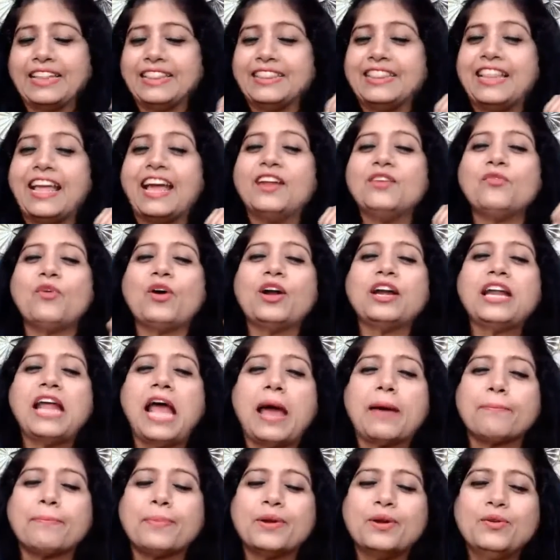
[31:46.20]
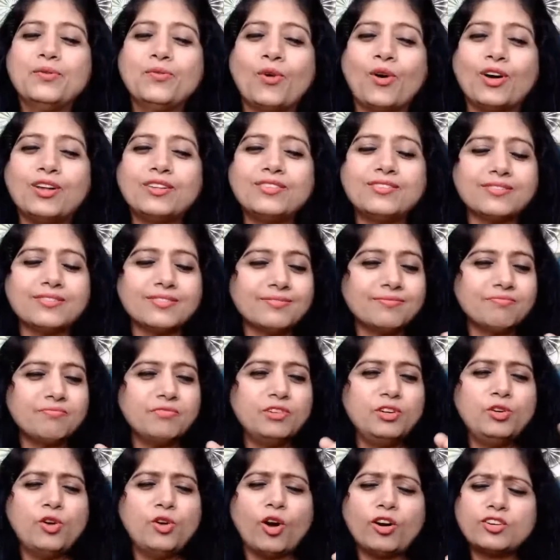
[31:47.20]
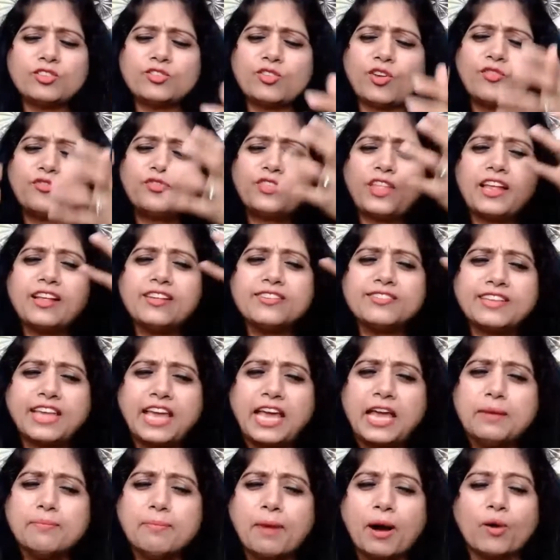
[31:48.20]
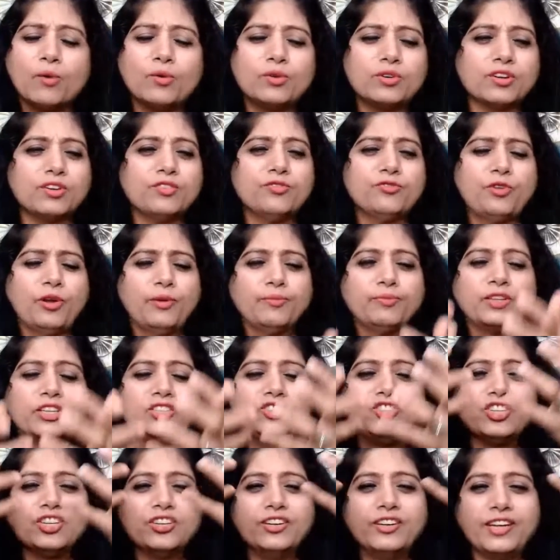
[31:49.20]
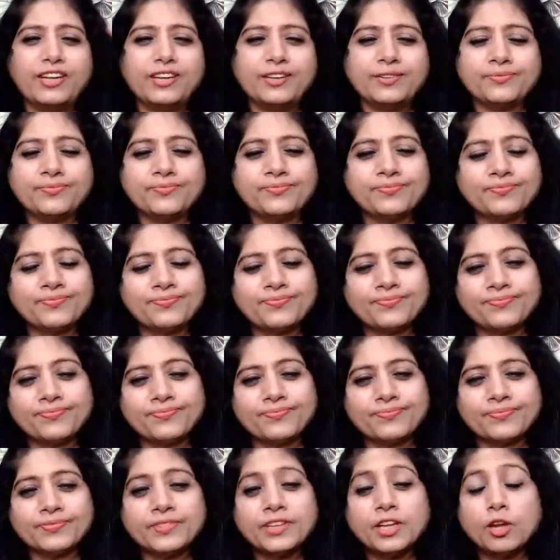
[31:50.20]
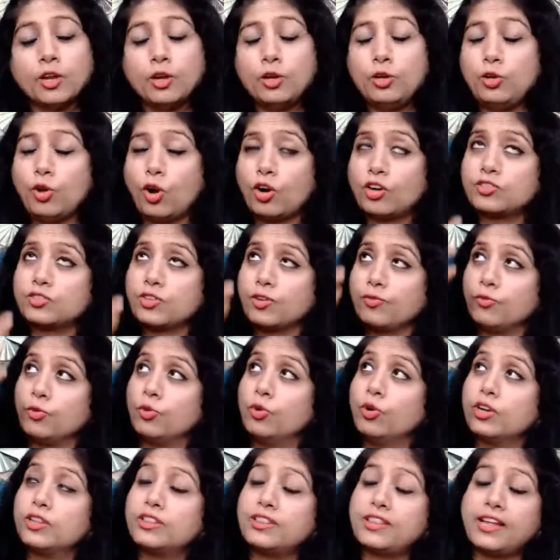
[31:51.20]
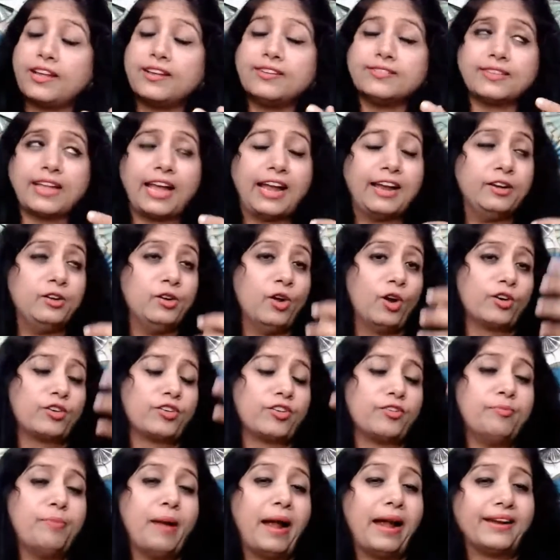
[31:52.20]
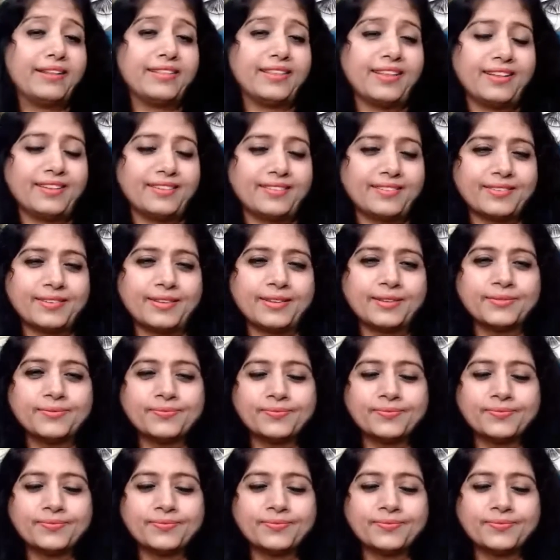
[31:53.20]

And then what happened was lots of things came out from the churning. Lots of good things and lot of bad things.